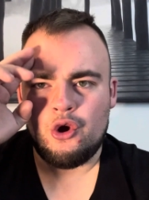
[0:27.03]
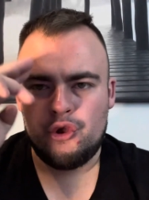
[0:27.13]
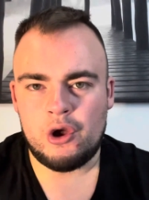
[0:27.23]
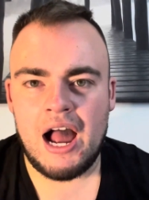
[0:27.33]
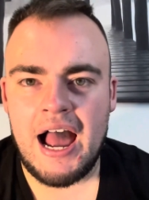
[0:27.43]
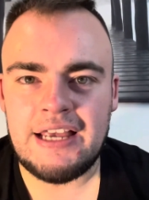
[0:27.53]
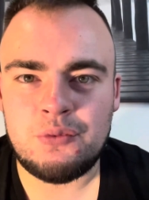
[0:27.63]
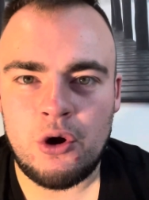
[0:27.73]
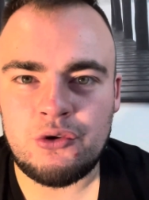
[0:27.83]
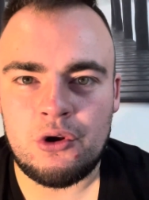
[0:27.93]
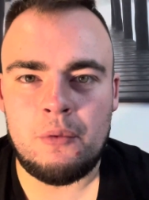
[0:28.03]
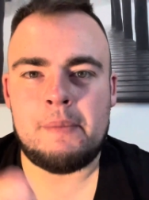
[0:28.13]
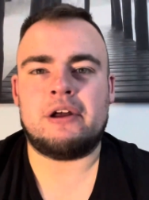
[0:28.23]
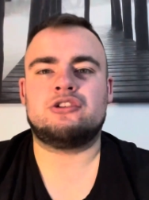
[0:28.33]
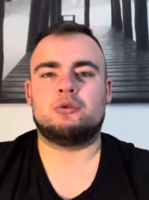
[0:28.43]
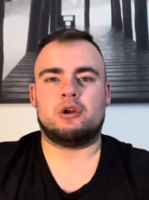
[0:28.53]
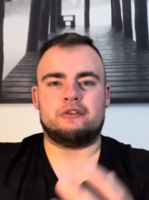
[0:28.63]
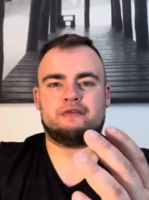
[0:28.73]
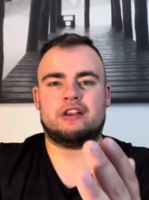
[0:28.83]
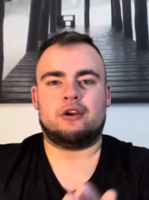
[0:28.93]
Yo guys, what is going on? We're back to
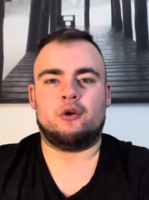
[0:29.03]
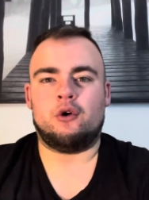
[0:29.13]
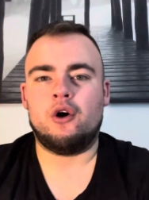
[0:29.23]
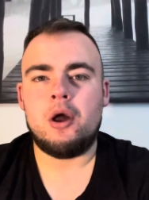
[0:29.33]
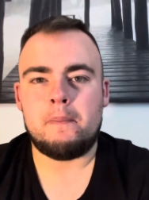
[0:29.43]
another video.